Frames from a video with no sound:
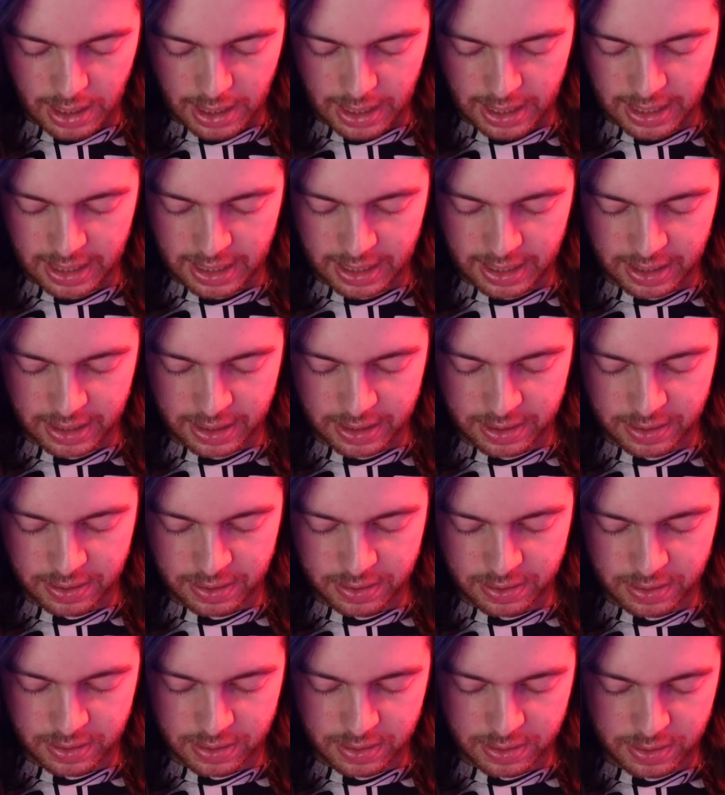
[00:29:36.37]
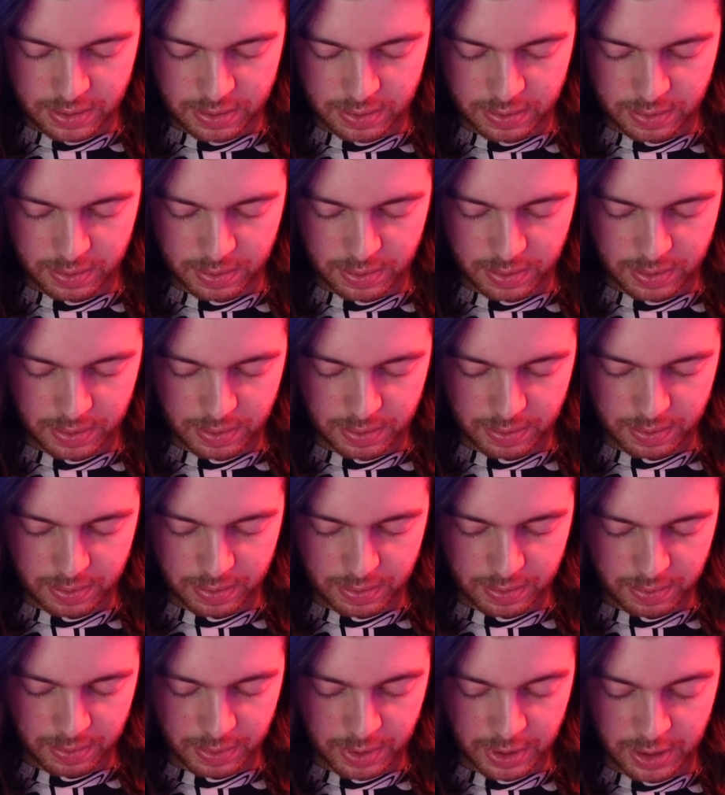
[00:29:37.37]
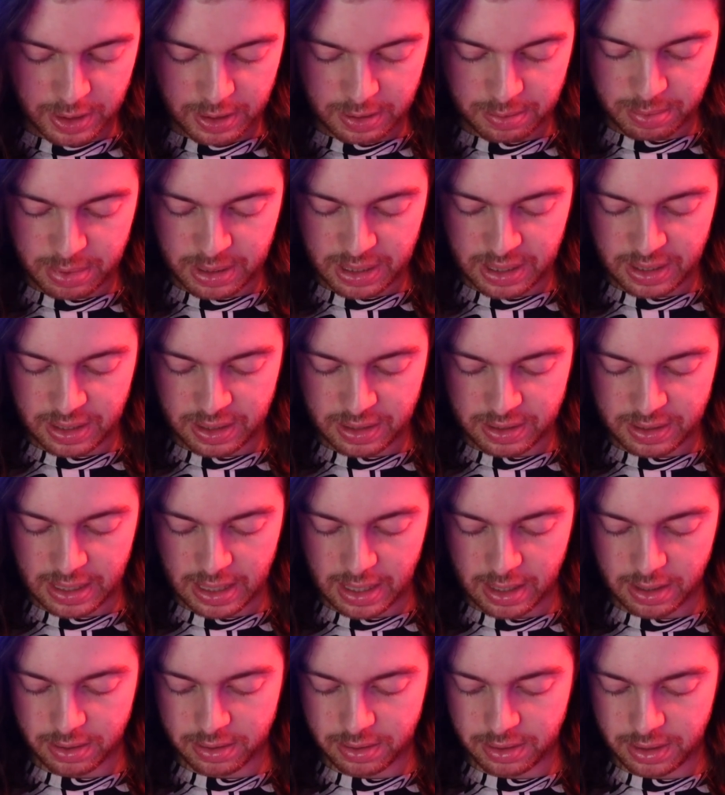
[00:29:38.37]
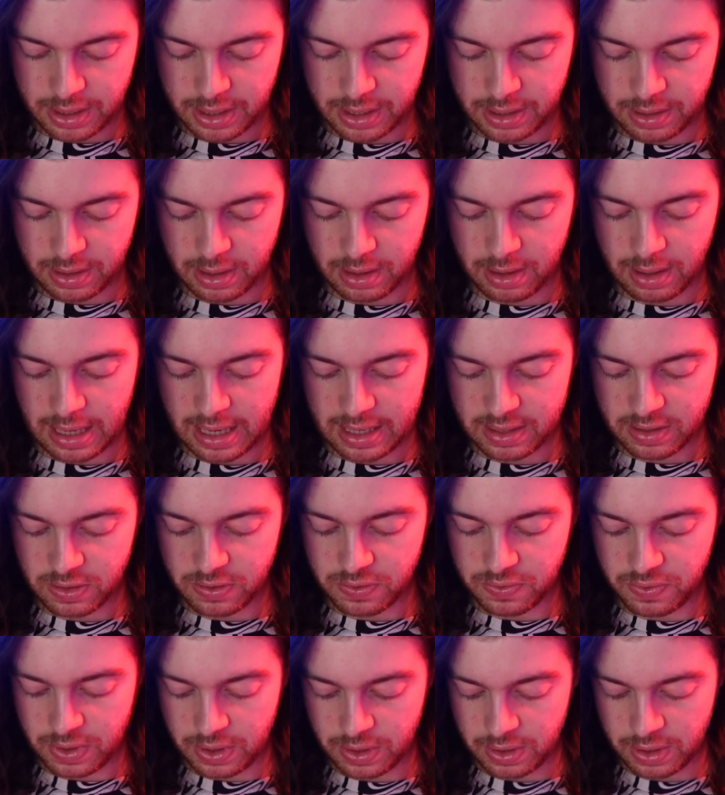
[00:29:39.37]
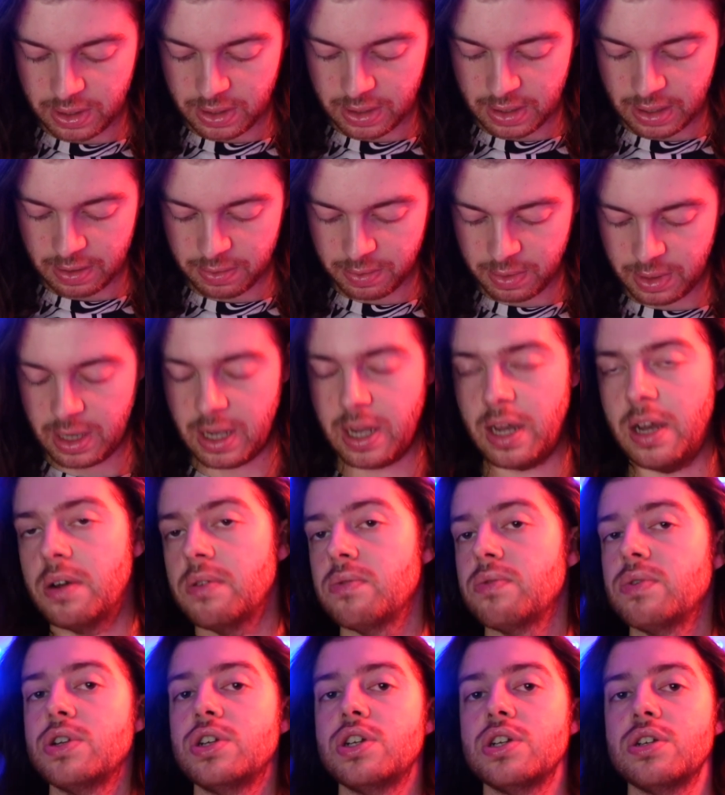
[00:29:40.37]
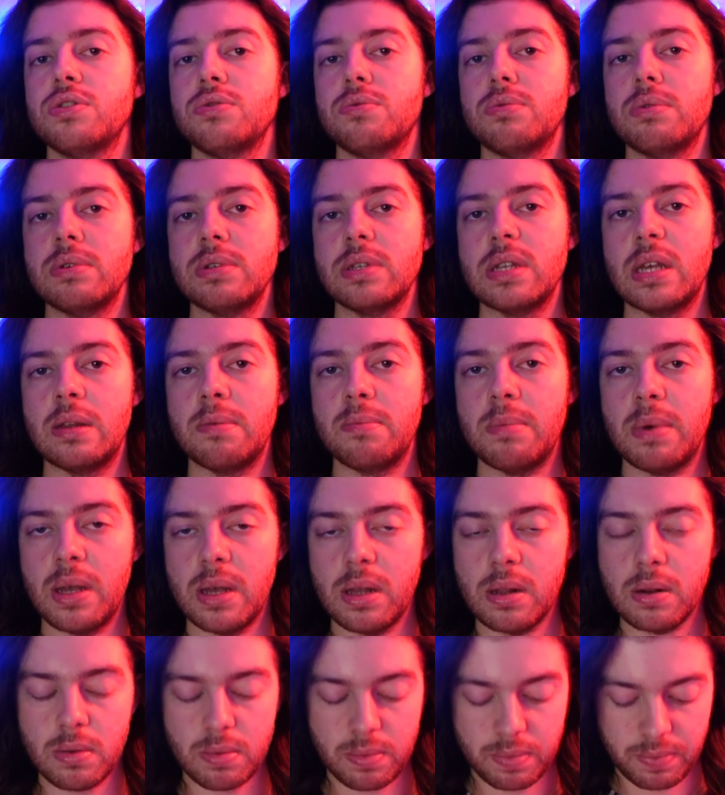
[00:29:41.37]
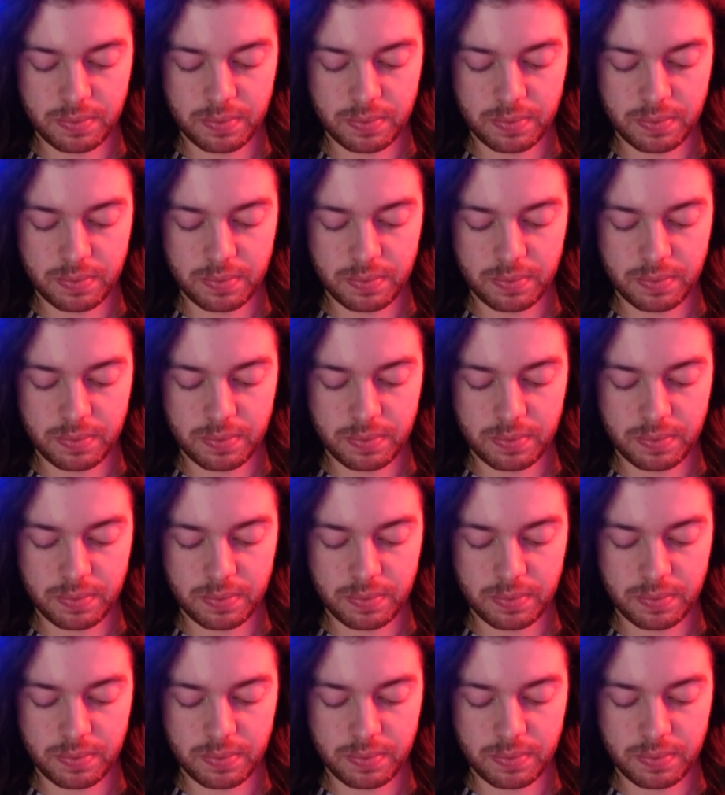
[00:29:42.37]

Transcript: and we're going to be tackling the last feeling that we have, which is resentment.